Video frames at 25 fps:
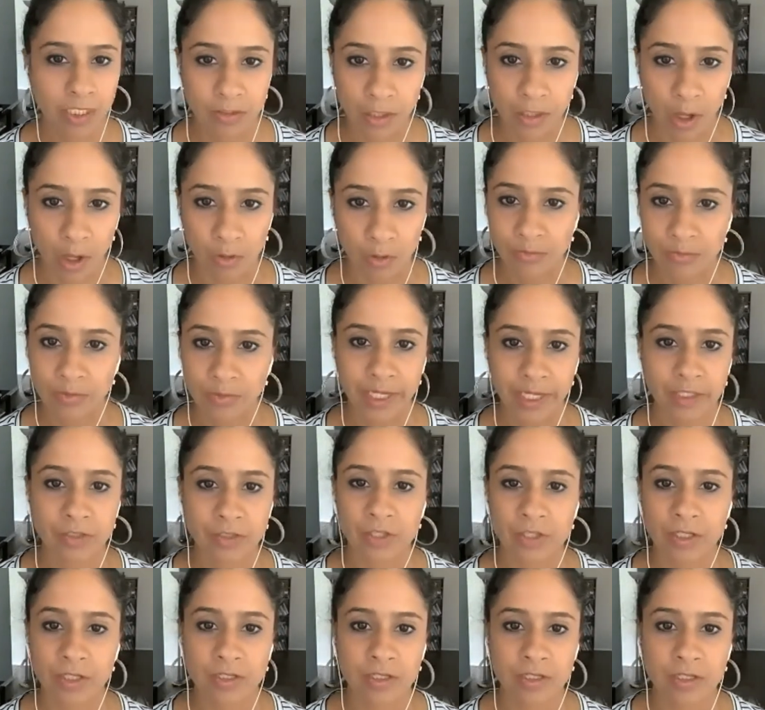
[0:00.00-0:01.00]
Like just
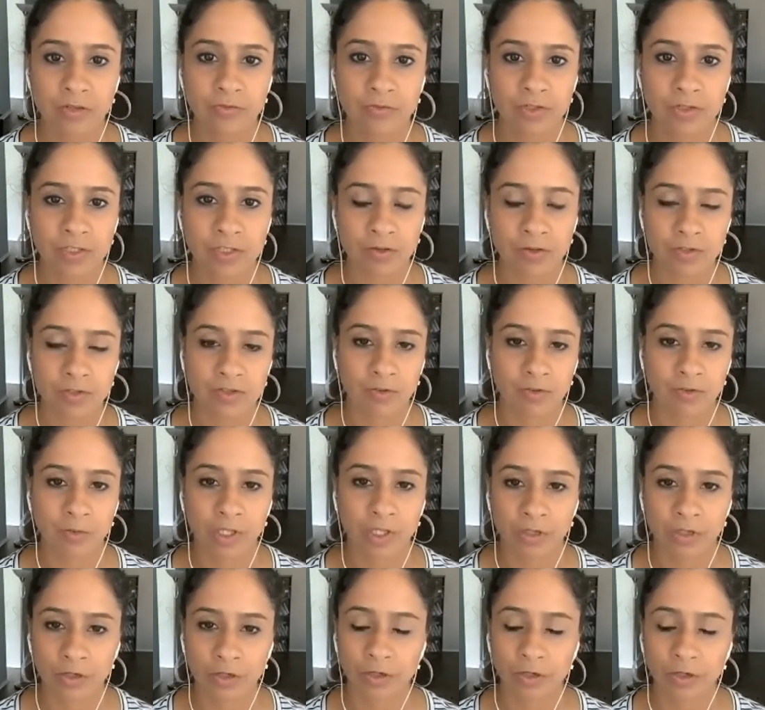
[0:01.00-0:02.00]
give yourself something
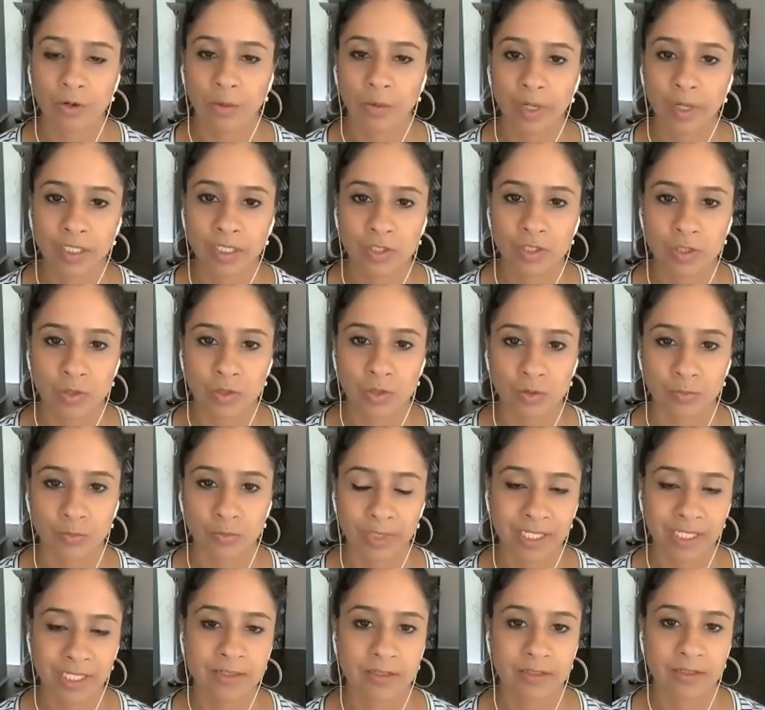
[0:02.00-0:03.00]
you're going to be
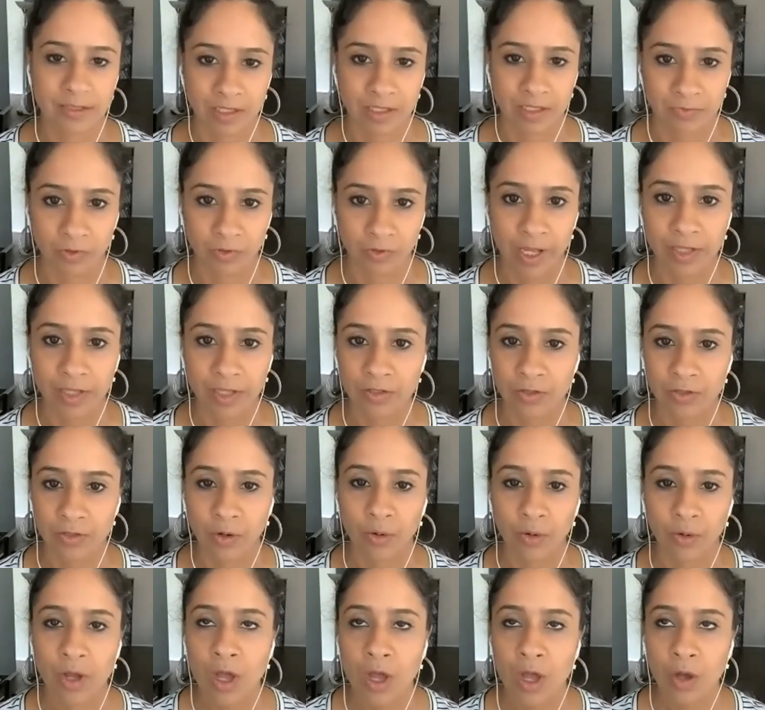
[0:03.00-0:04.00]
successful at. So
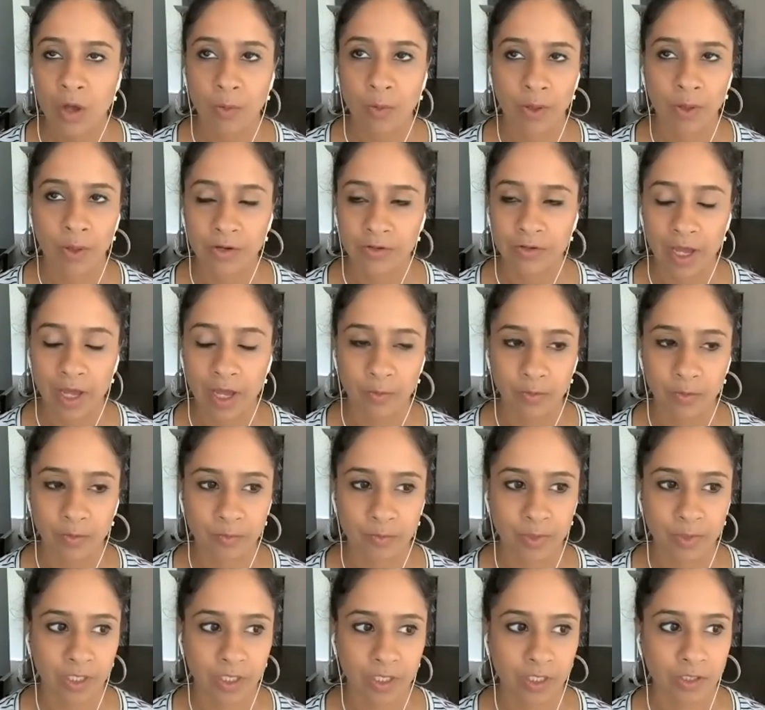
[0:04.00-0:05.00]
whether that would
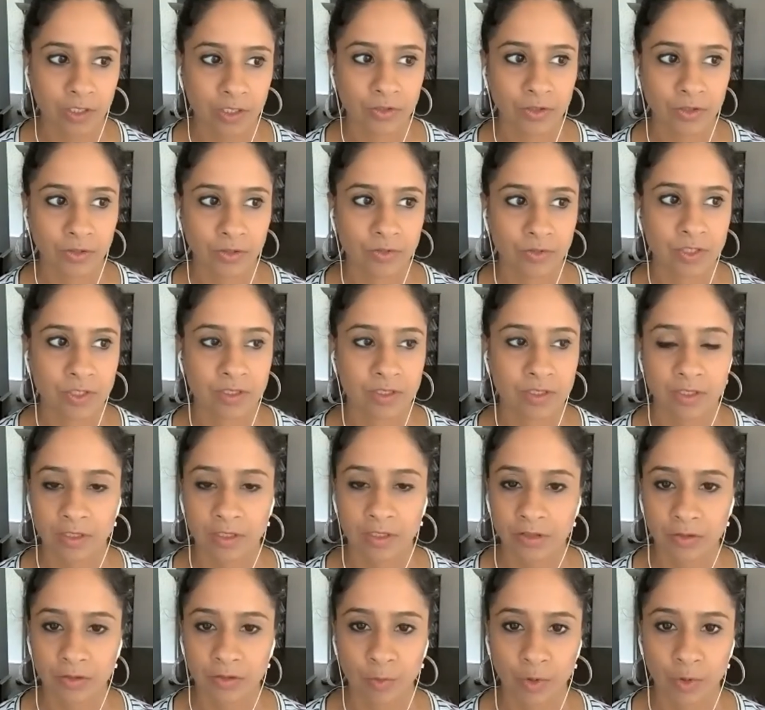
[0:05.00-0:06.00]
be, you know, just
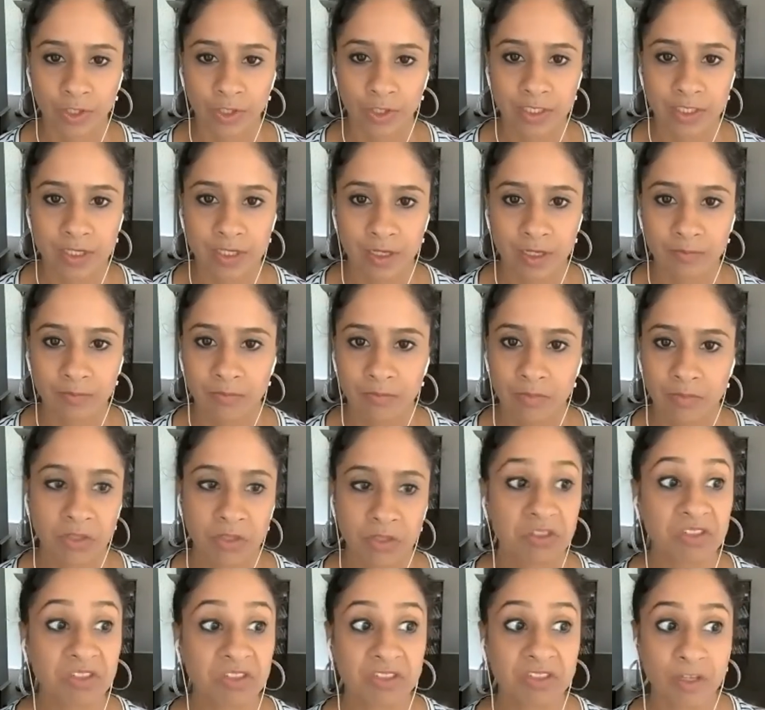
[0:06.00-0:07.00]
in the morning time,
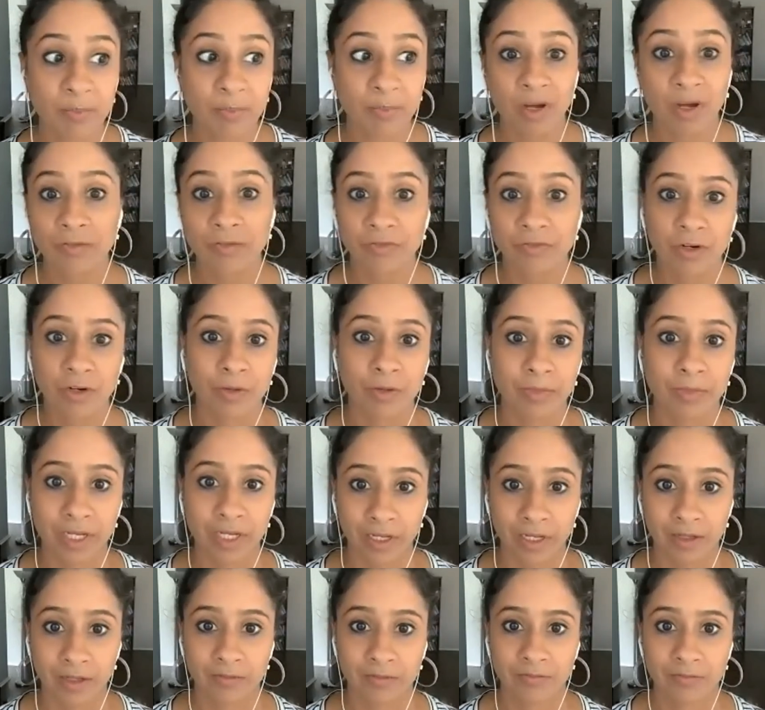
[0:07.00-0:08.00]
just step out for a
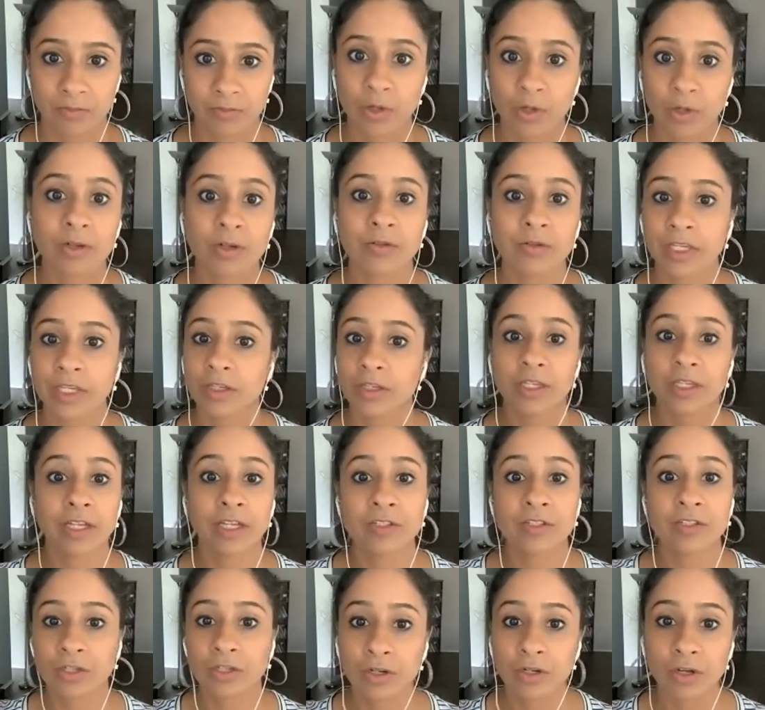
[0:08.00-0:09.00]
minute or like get
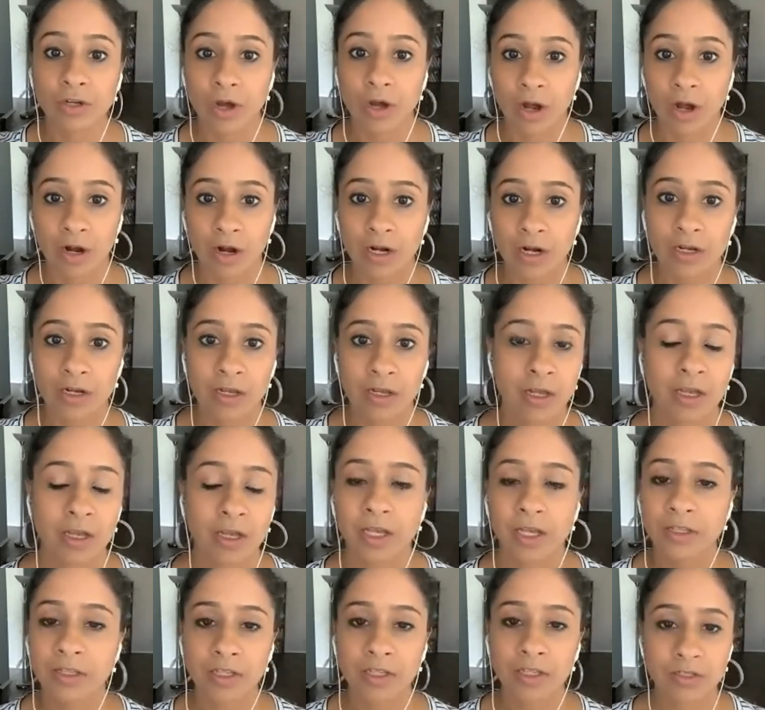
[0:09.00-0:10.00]
to your car
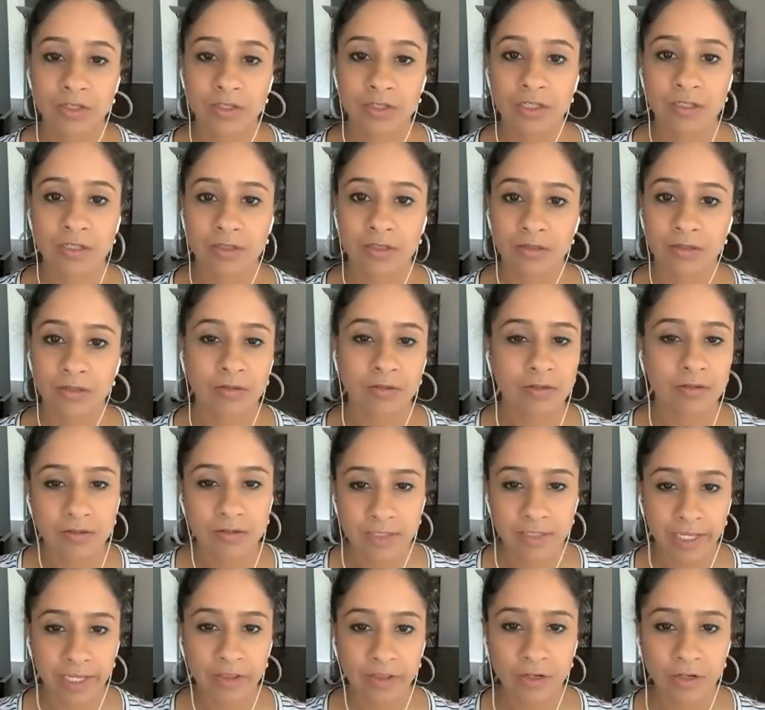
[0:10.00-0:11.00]
and then just
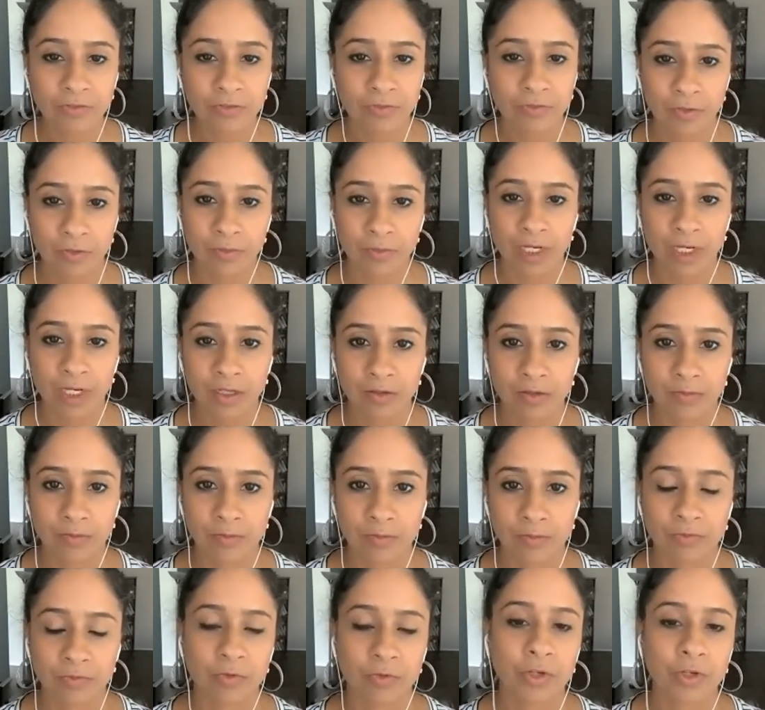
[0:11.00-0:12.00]
stand there for a minute
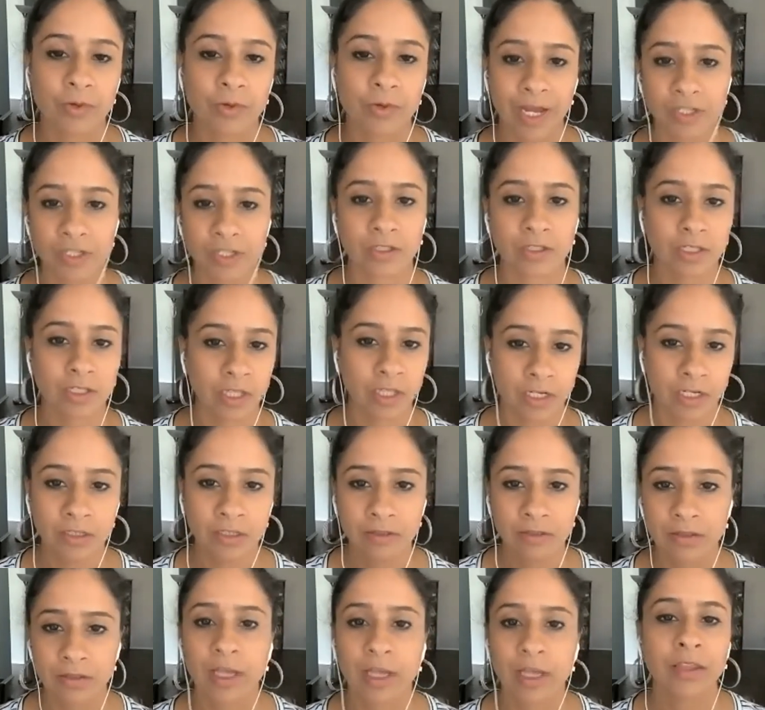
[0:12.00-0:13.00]
before you actually get in,
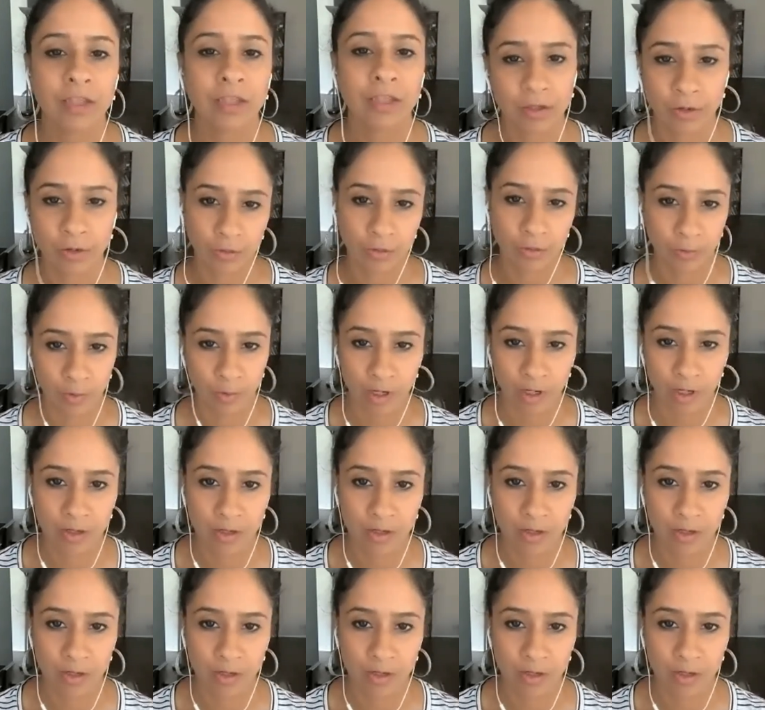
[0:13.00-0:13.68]
and then go to work.